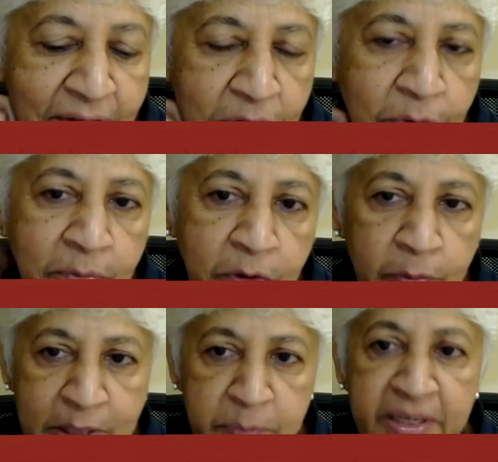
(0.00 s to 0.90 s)
you've
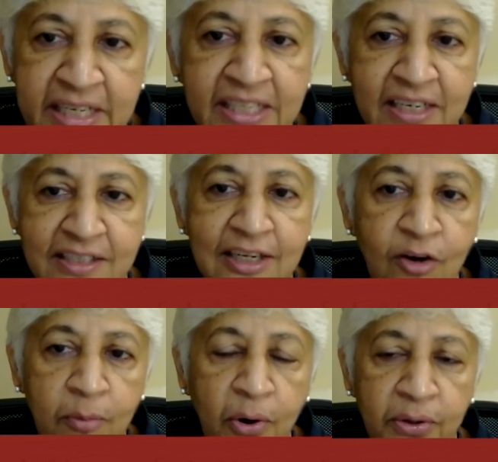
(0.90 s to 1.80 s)
been speaking just
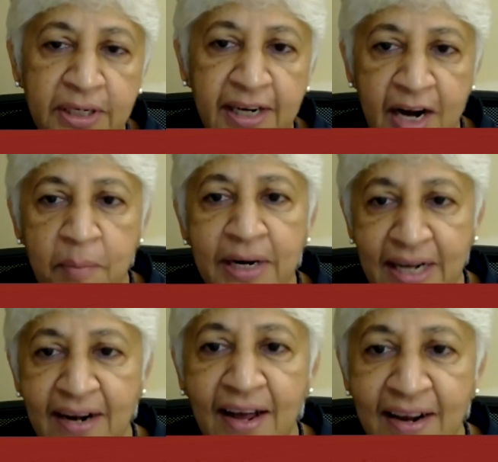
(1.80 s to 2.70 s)
now about haram and
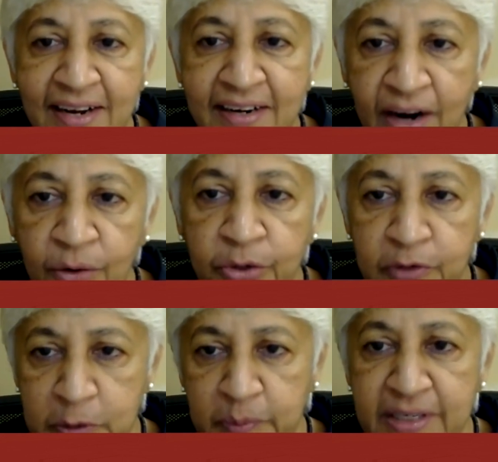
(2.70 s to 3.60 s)
halal and how it
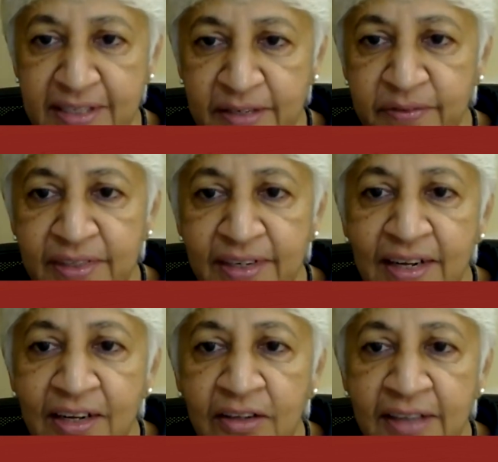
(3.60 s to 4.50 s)
was perceived,
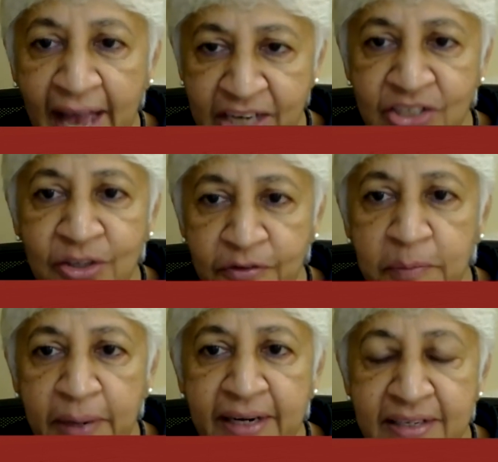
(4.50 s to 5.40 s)
the action of the
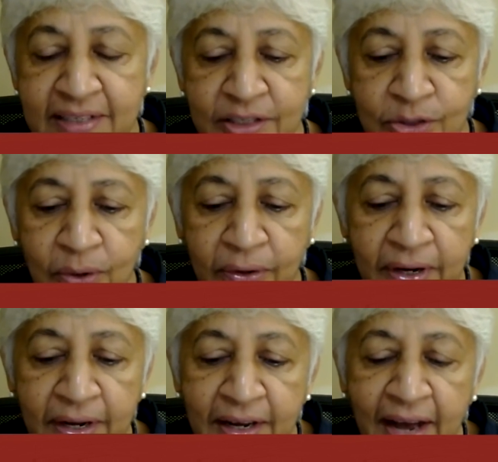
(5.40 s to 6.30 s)
pirates and so on.
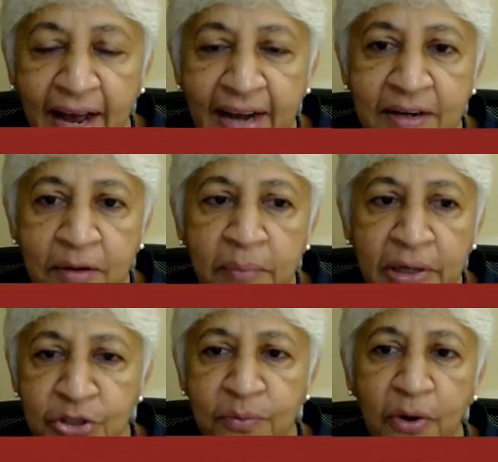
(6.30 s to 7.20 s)
And
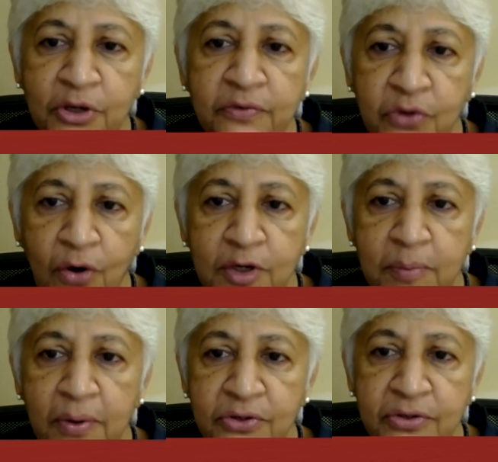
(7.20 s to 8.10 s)
much of what you've talked
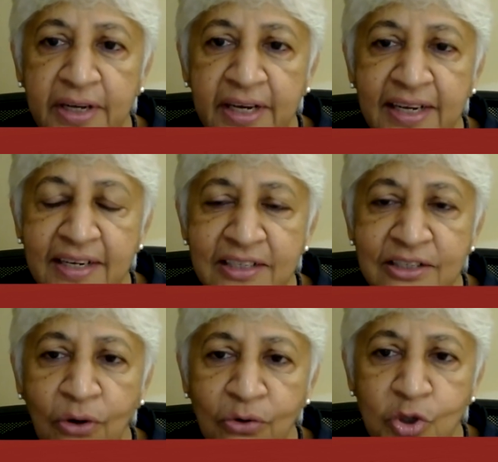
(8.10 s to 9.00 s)
about today is
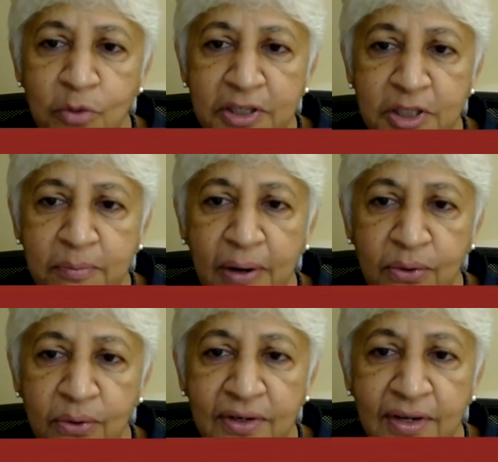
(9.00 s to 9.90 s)
not so much
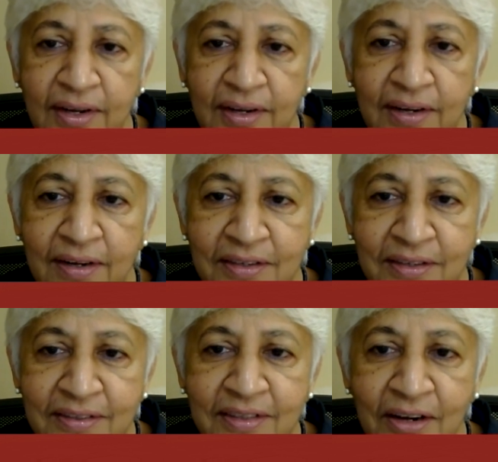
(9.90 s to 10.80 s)
about
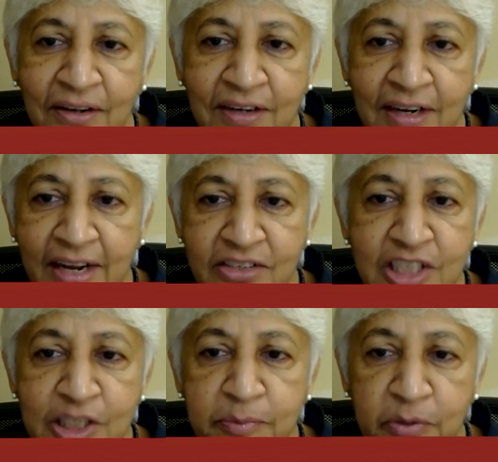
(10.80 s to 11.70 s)
the
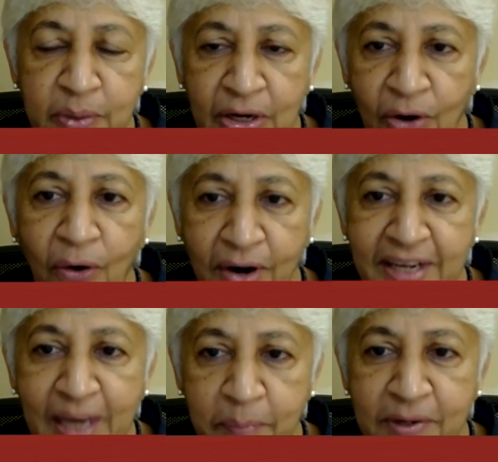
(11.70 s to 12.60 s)
relationship between law and
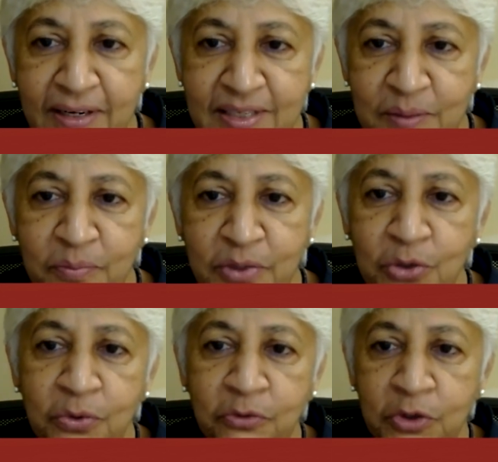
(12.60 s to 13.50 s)
capitalism, which
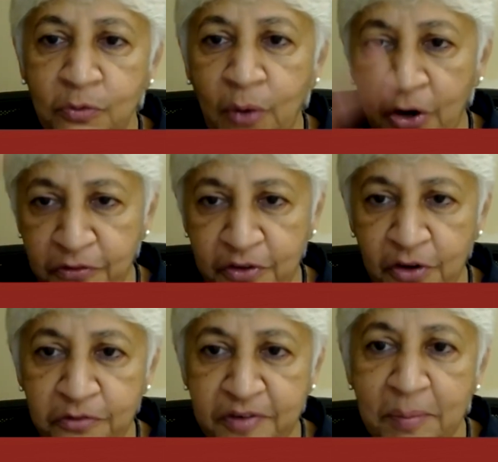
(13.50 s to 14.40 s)
it was one of your
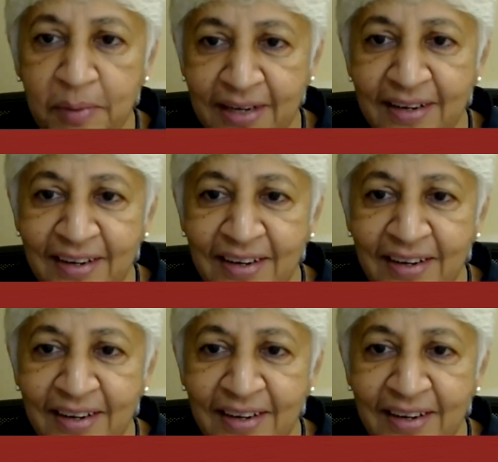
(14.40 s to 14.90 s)
framing